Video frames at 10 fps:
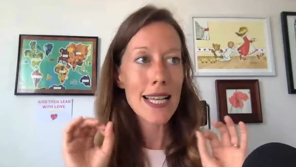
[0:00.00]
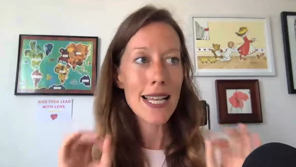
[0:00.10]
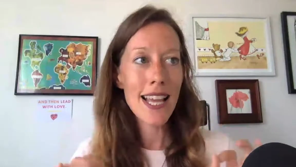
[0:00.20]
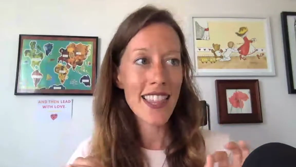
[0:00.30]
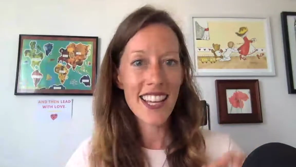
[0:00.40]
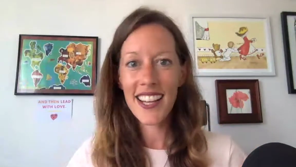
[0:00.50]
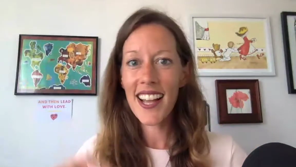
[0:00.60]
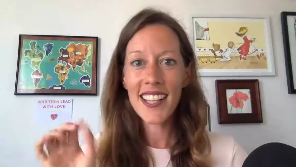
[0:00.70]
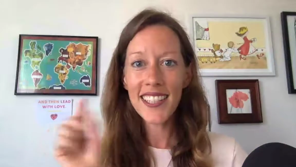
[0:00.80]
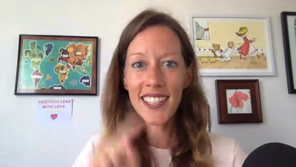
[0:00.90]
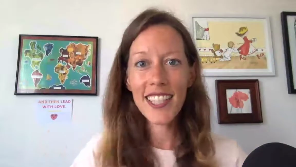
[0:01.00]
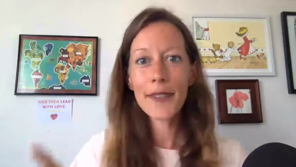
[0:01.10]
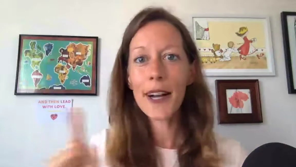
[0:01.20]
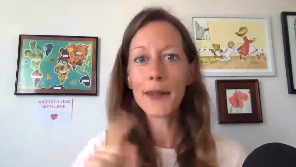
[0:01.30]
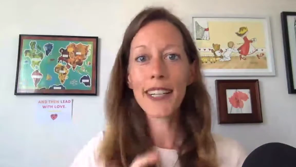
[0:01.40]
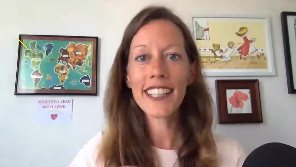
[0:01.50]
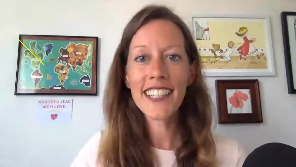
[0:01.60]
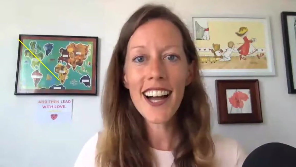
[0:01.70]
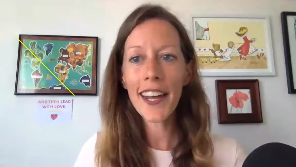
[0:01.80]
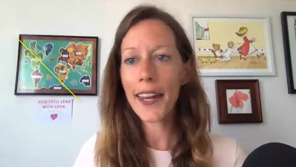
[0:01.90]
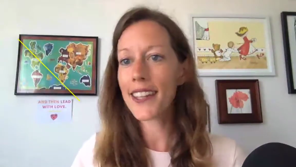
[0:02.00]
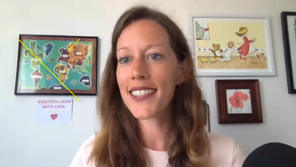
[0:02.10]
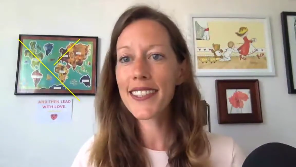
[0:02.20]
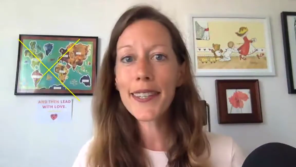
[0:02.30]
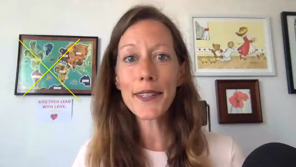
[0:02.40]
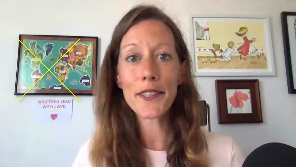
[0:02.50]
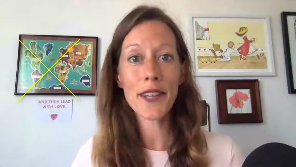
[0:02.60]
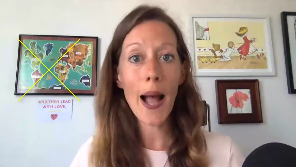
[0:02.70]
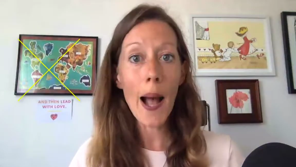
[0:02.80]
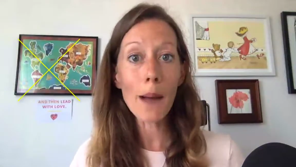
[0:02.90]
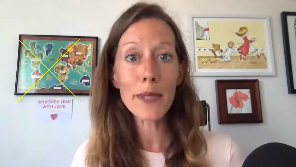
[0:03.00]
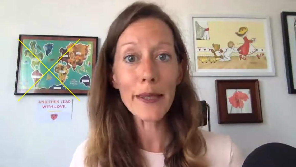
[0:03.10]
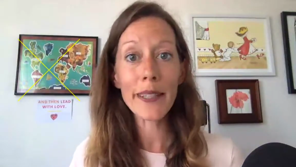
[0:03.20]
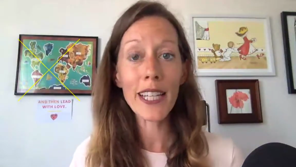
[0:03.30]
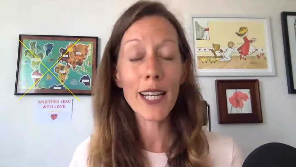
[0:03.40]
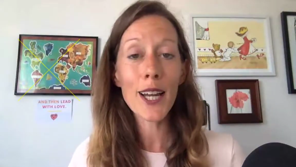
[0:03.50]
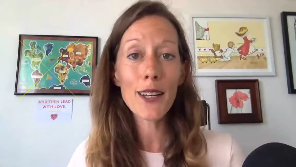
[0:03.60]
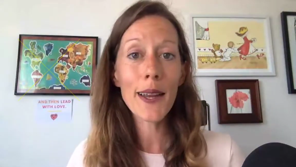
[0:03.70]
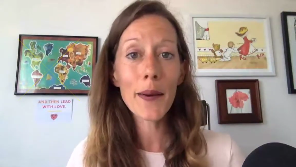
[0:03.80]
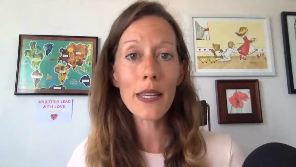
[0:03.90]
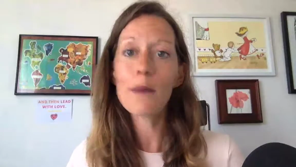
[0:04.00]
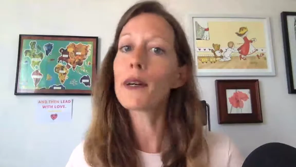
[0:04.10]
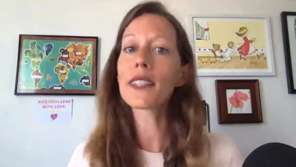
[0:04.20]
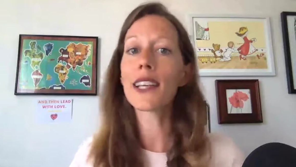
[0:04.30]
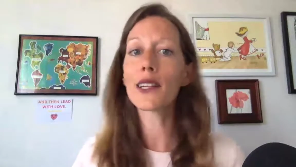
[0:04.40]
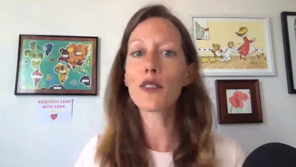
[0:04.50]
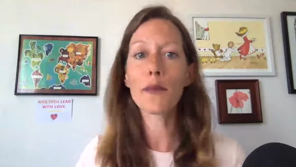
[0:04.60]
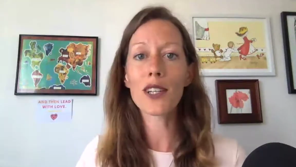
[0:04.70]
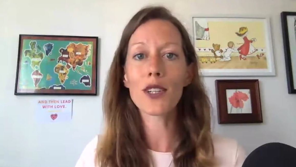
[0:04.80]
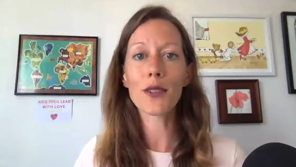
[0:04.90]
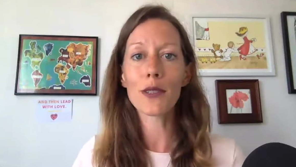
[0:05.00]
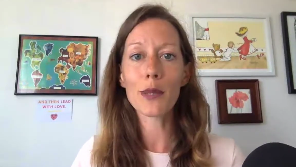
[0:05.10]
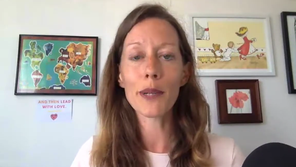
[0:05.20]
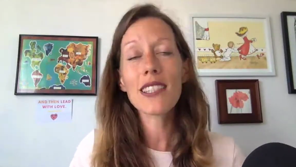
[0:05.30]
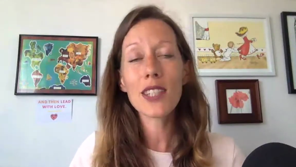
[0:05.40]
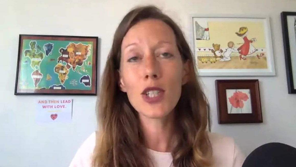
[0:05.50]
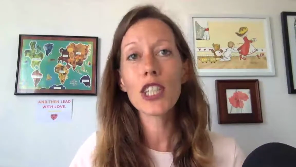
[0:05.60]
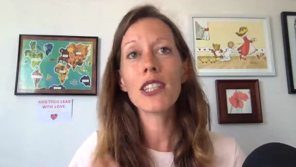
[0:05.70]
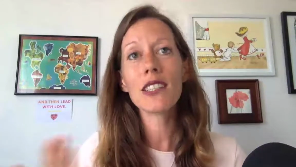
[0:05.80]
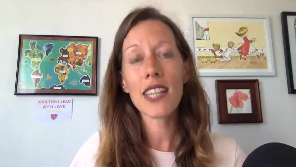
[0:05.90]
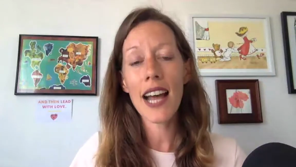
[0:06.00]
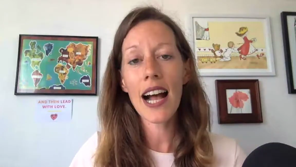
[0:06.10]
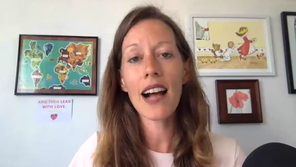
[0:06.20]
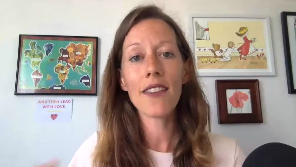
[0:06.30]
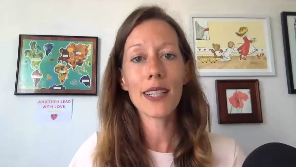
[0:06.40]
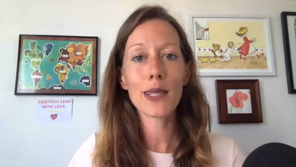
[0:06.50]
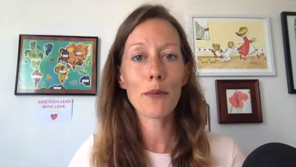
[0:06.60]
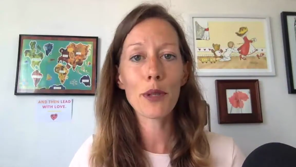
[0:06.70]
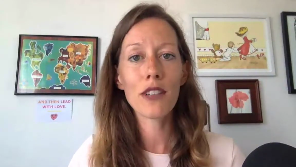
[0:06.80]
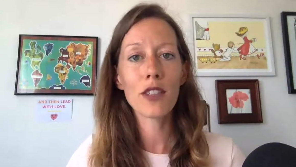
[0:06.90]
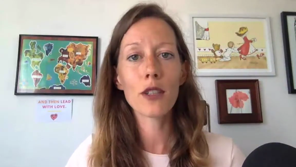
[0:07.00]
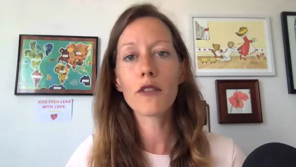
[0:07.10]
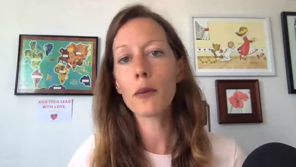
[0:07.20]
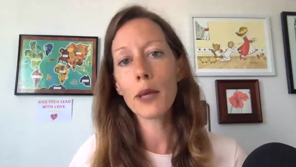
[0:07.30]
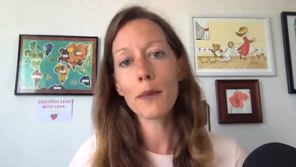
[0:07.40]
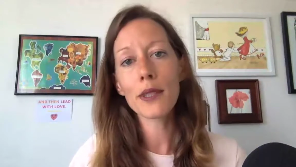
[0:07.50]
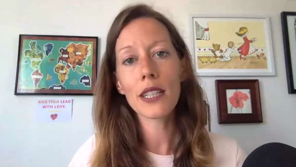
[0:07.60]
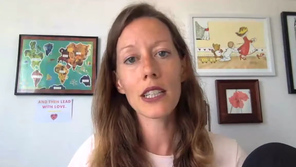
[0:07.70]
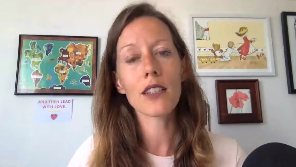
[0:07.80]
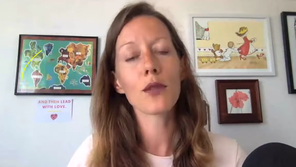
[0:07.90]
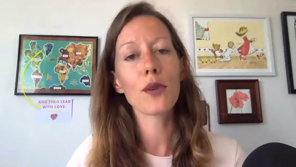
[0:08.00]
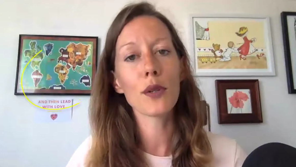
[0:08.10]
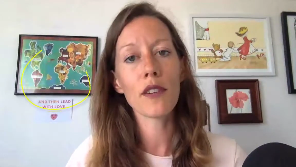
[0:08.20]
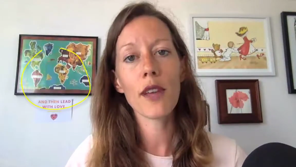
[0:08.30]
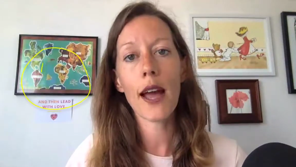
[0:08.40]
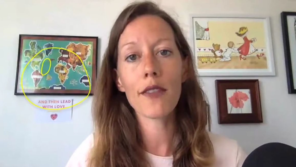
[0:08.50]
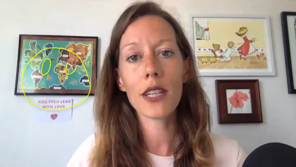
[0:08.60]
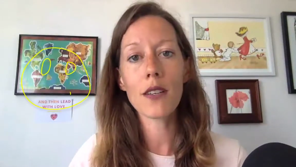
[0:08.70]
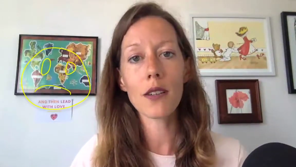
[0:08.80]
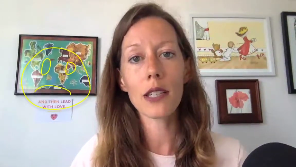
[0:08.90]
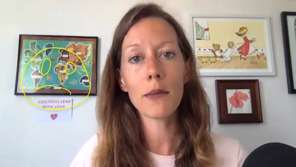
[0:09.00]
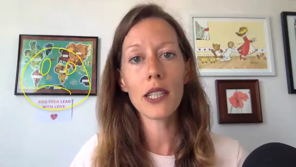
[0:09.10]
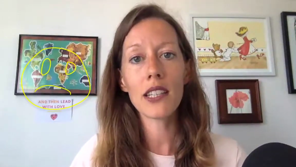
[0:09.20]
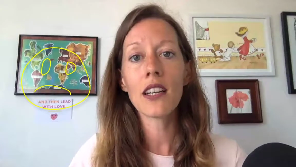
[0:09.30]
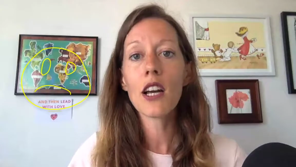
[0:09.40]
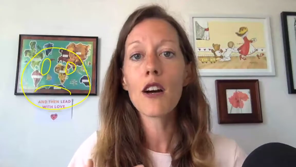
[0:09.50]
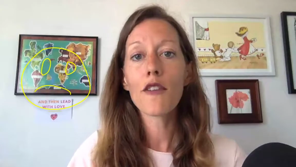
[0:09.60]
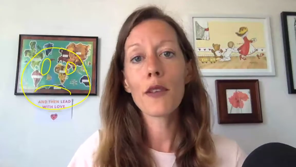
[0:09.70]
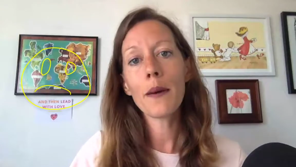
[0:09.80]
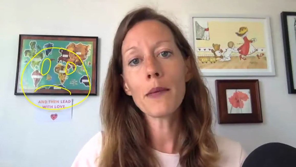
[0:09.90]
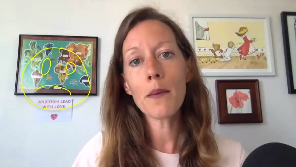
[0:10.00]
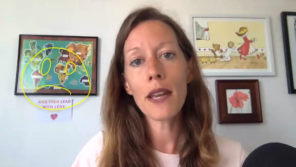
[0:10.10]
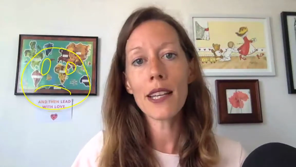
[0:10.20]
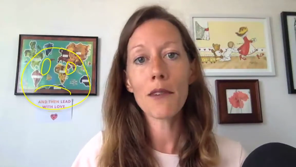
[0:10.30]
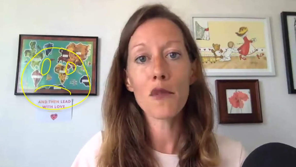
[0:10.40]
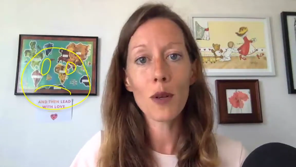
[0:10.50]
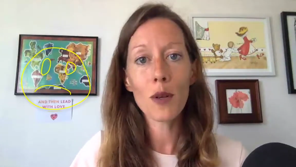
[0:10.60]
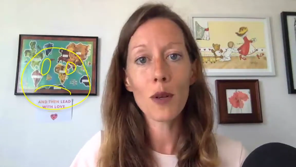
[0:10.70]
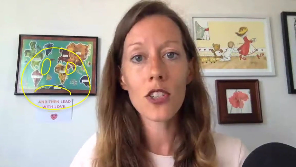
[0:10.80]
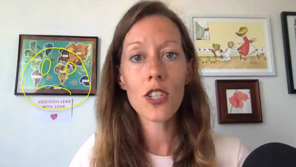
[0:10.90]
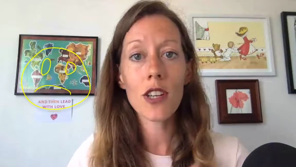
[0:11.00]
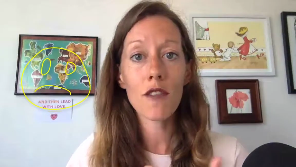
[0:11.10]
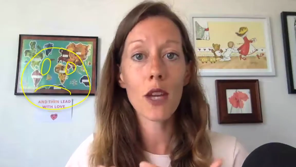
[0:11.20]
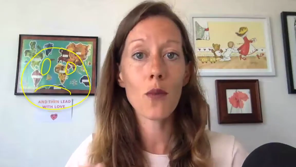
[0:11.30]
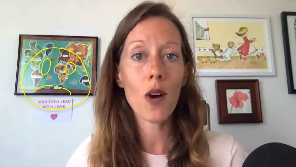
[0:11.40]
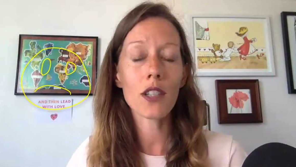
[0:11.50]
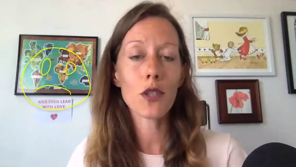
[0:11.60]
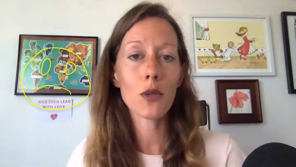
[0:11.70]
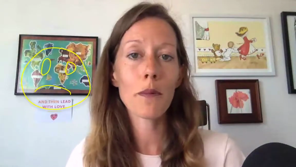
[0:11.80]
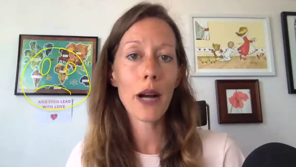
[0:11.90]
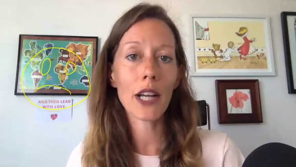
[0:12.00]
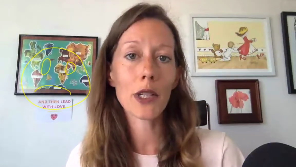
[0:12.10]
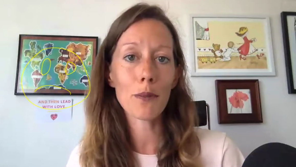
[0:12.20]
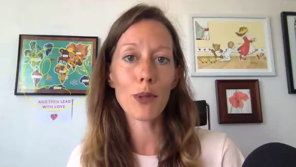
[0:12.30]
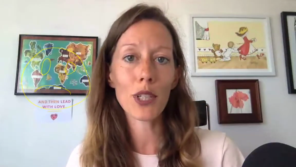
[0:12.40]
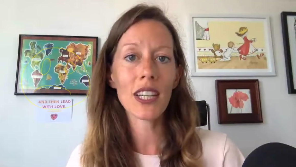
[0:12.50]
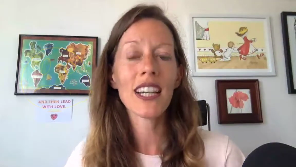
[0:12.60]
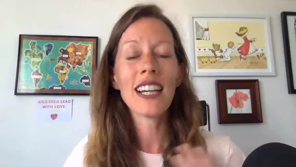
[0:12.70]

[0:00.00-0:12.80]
Nothing. Zero. Nada. Zilch. Absolutely no ebook sales for my children's books. It's good to have as a preview for people to click through if they have Kindle Unlimited for them to make an informed decision if they want to buy your book.